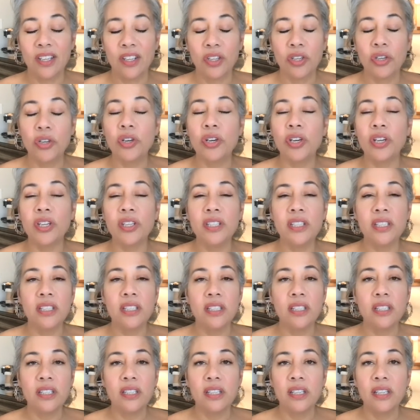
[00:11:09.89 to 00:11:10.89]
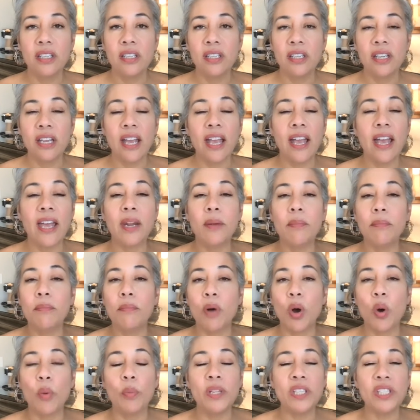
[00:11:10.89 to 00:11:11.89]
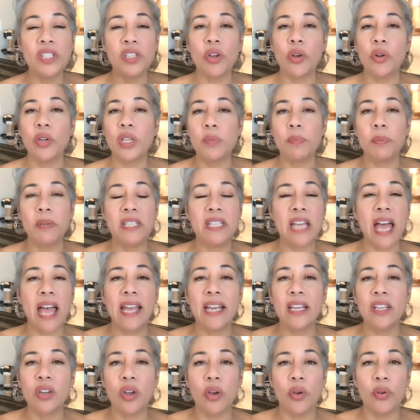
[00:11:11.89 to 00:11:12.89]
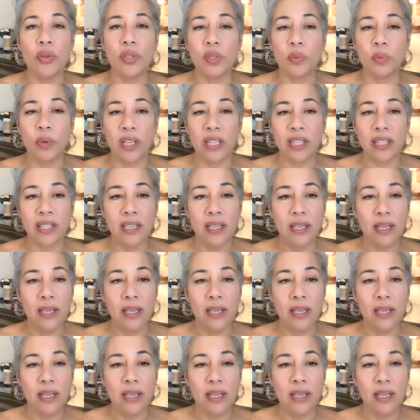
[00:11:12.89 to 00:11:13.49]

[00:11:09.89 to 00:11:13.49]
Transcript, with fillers: could at a moment's notice be diagnosed with